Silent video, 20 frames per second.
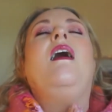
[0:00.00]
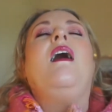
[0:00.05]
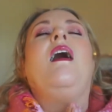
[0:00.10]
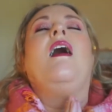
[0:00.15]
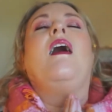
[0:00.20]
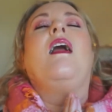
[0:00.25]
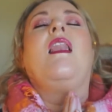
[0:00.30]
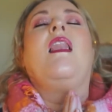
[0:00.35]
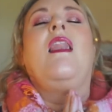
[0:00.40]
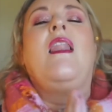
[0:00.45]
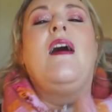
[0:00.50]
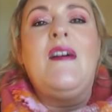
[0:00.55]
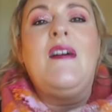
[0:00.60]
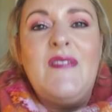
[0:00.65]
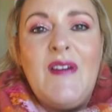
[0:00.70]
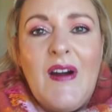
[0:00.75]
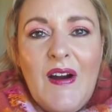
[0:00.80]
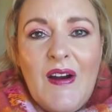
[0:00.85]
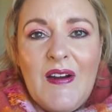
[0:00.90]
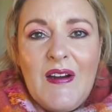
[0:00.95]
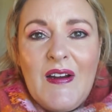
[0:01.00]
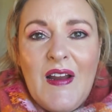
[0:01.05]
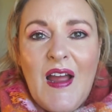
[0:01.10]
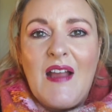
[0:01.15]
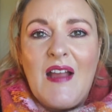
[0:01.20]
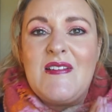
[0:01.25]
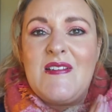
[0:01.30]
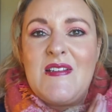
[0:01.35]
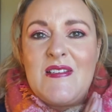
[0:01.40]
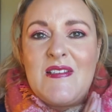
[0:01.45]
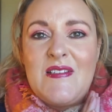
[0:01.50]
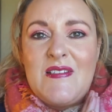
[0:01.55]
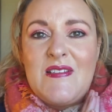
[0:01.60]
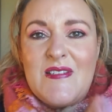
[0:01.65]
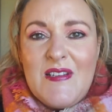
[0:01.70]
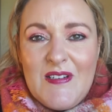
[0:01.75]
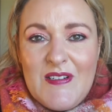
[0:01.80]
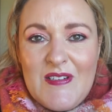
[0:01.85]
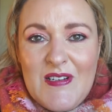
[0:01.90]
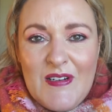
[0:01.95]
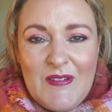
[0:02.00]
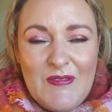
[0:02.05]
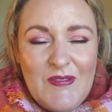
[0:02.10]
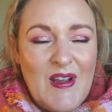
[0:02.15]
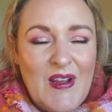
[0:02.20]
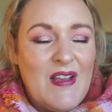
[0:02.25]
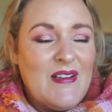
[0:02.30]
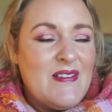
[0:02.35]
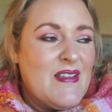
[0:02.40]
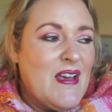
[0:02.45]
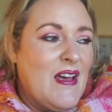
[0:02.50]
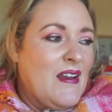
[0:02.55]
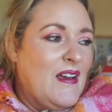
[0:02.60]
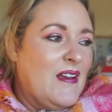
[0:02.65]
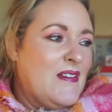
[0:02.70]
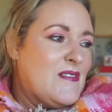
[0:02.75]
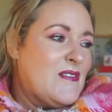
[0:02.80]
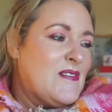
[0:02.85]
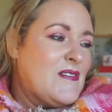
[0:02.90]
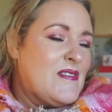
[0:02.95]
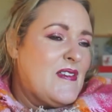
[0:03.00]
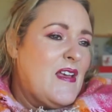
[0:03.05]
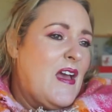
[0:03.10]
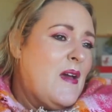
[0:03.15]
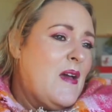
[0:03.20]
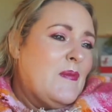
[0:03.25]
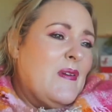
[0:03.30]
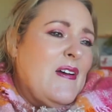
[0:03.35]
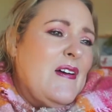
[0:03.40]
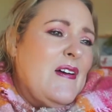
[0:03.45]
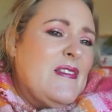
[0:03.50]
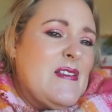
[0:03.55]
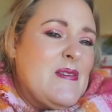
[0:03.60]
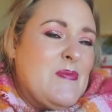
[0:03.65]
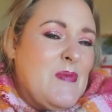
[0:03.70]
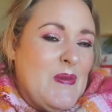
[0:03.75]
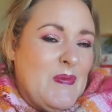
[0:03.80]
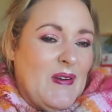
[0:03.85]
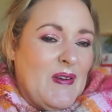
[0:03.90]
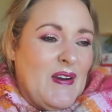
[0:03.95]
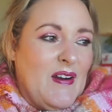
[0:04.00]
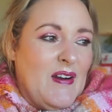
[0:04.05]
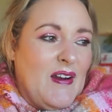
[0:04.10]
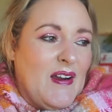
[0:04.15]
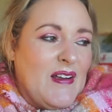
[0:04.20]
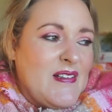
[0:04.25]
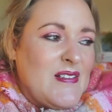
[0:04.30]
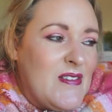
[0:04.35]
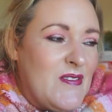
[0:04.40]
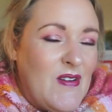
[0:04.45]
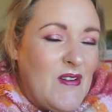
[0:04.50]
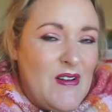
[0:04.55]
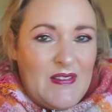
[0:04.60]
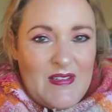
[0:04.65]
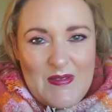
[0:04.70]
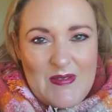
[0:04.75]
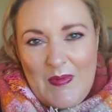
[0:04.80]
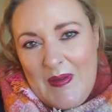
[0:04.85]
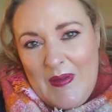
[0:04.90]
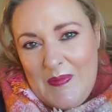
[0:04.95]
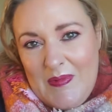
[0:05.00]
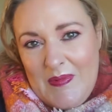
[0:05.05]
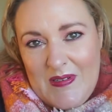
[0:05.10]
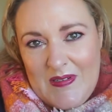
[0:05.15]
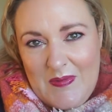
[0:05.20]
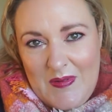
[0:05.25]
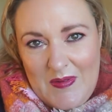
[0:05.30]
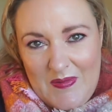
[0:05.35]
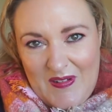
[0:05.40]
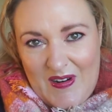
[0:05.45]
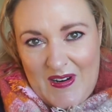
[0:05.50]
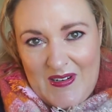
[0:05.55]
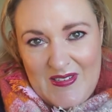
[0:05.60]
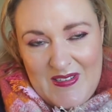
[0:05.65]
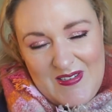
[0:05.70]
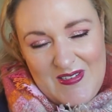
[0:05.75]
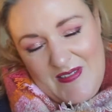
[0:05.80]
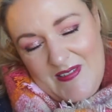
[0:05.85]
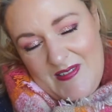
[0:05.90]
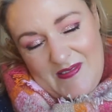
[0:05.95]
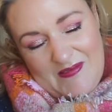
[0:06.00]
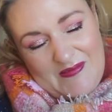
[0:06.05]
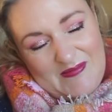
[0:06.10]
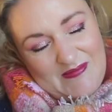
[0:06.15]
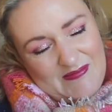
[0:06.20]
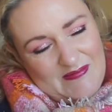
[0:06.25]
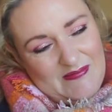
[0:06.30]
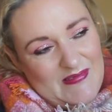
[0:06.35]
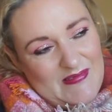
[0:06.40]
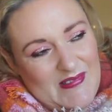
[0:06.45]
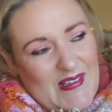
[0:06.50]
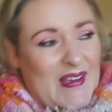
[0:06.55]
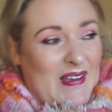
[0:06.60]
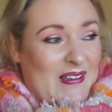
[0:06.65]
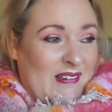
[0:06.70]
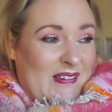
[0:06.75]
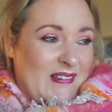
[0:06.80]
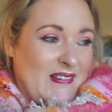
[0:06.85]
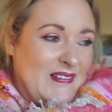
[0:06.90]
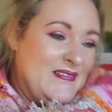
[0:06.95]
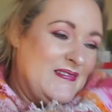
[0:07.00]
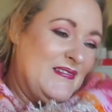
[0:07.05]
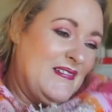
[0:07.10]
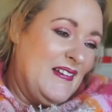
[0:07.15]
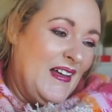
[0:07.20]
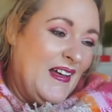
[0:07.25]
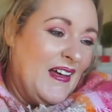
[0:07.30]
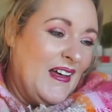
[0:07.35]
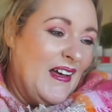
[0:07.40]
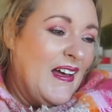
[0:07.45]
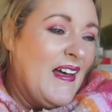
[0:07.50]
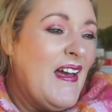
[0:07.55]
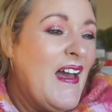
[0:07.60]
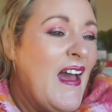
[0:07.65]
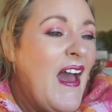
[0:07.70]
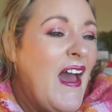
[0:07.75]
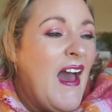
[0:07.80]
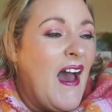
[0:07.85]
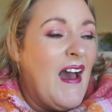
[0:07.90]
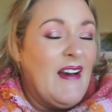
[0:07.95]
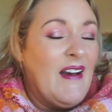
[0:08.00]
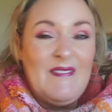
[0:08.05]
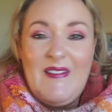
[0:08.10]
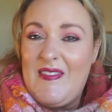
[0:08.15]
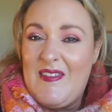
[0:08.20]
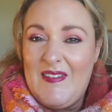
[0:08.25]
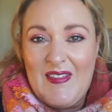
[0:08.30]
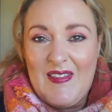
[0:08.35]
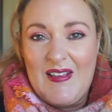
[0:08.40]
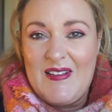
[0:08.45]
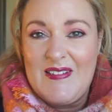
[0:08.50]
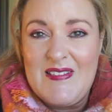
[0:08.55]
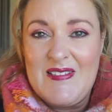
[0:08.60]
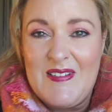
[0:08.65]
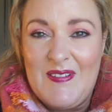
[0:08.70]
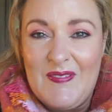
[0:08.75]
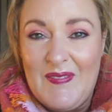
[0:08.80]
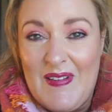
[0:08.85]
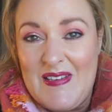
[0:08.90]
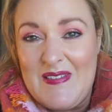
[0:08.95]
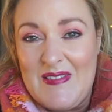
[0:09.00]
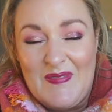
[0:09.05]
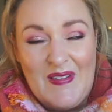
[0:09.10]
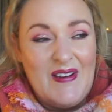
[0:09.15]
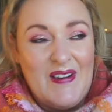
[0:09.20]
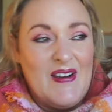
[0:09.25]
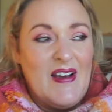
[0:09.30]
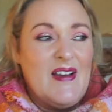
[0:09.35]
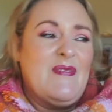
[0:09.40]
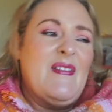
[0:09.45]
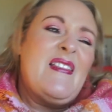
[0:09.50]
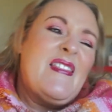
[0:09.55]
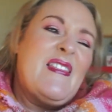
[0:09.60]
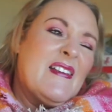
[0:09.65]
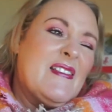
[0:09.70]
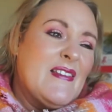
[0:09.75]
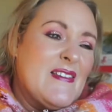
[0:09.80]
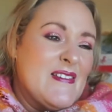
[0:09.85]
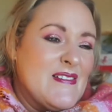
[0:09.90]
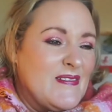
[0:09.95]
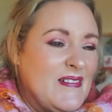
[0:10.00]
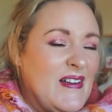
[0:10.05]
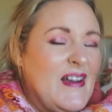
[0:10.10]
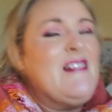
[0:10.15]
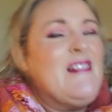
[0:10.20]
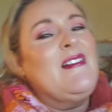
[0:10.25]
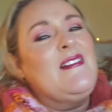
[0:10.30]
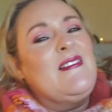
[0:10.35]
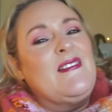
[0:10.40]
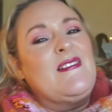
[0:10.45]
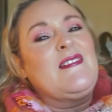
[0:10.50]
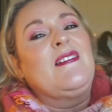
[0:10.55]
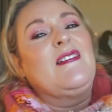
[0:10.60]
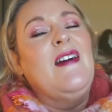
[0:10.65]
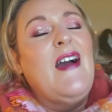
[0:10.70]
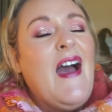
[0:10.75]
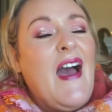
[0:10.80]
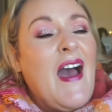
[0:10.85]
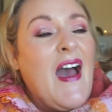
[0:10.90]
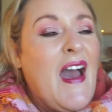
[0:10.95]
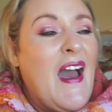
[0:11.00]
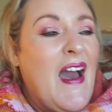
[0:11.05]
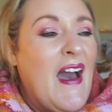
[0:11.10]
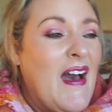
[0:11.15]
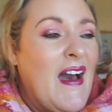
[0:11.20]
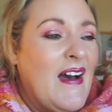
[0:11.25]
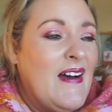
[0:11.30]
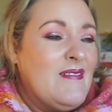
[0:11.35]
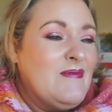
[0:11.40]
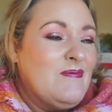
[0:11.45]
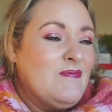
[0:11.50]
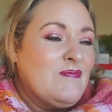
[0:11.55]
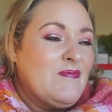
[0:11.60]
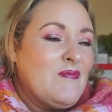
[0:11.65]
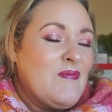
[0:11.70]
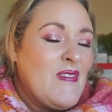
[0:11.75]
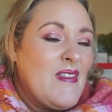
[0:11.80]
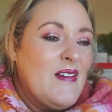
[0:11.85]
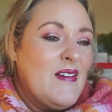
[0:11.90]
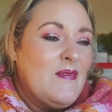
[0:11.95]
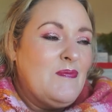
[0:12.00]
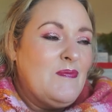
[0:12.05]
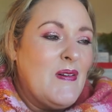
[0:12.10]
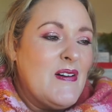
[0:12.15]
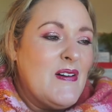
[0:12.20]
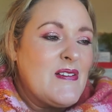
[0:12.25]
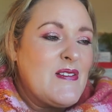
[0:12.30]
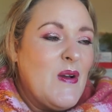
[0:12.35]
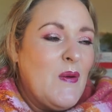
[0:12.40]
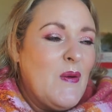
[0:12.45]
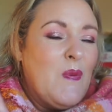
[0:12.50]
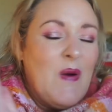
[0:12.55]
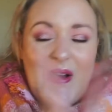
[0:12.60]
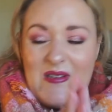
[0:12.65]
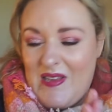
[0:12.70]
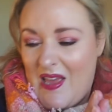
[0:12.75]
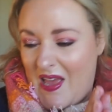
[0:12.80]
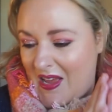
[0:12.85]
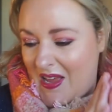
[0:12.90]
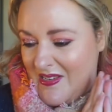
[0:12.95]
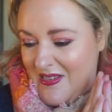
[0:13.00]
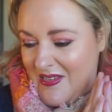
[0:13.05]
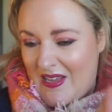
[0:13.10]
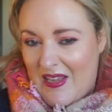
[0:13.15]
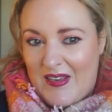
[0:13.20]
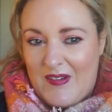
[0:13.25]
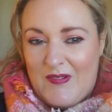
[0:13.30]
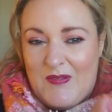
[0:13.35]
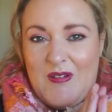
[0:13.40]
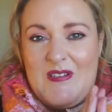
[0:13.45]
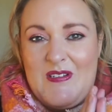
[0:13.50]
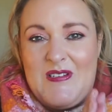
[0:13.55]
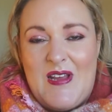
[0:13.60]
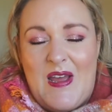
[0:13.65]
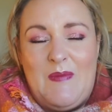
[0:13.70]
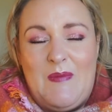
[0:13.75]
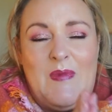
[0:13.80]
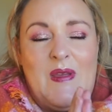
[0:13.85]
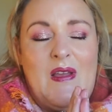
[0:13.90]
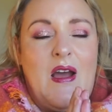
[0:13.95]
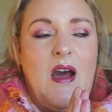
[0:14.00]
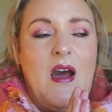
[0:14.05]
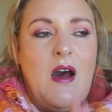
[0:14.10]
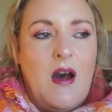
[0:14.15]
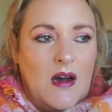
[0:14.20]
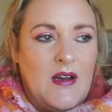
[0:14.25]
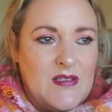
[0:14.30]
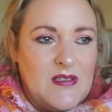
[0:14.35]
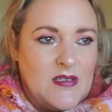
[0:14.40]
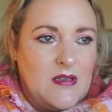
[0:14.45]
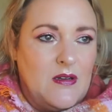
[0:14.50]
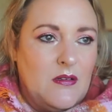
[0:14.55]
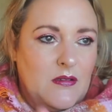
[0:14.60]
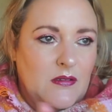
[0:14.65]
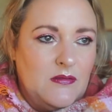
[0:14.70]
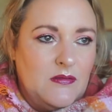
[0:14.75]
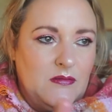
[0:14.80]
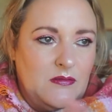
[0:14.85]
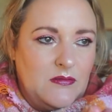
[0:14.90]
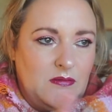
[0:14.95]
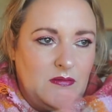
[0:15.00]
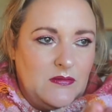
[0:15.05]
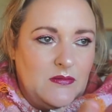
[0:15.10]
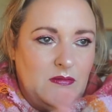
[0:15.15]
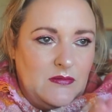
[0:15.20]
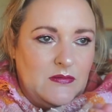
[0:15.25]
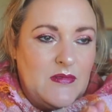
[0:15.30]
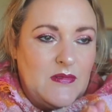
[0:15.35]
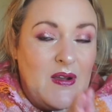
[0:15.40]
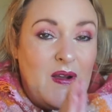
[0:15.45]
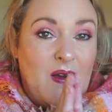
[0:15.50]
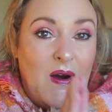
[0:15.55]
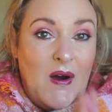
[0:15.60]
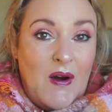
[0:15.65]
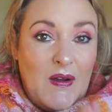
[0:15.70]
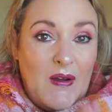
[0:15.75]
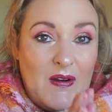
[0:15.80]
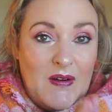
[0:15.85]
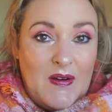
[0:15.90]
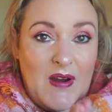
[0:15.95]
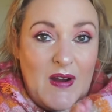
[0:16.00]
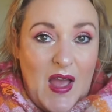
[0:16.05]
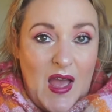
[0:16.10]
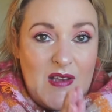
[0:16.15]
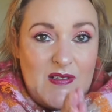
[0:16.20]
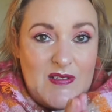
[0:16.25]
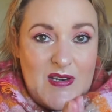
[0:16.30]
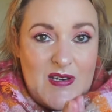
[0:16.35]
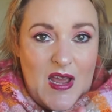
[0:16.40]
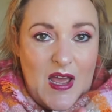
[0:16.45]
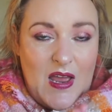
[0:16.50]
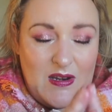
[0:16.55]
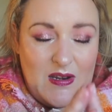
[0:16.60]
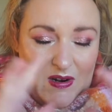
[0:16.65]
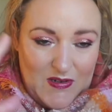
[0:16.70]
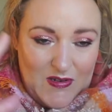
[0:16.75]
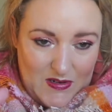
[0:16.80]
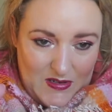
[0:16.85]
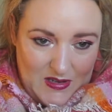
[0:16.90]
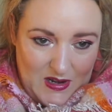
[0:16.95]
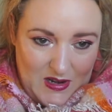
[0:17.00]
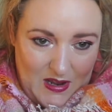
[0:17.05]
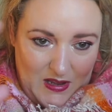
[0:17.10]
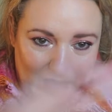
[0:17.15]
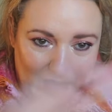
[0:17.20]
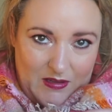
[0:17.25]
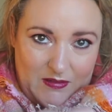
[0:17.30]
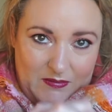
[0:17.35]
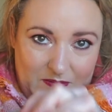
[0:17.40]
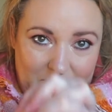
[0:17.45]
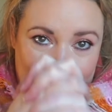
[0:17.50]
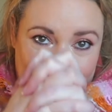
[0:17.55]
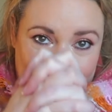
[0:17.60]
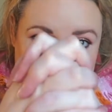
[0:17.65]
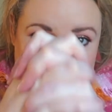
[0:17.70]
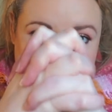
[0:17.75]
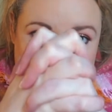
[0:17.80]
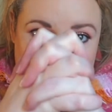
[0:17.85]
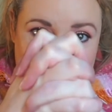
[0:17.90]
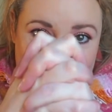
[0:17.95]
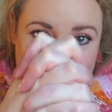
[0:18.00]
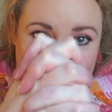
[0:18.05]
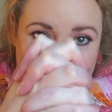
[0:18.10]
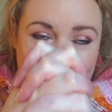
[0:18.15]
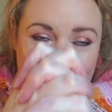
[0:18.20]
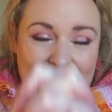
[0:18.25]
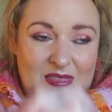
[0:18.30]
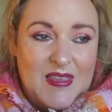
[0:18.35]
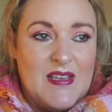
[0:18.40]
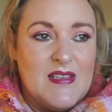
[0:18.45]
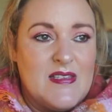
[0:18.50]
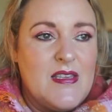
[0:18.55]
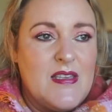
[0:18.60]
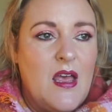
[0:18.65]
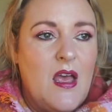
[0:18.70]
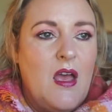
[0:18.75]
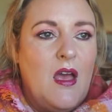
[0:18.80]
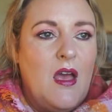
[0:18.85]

I love her and she's a dear, dear friend. And I just, but all these people are, I consider all these people to be friends. So I don't know whether they consider me to be or not, but I think they do. I think they do. But what I had in for Jen, because Colour and Jen are just like this.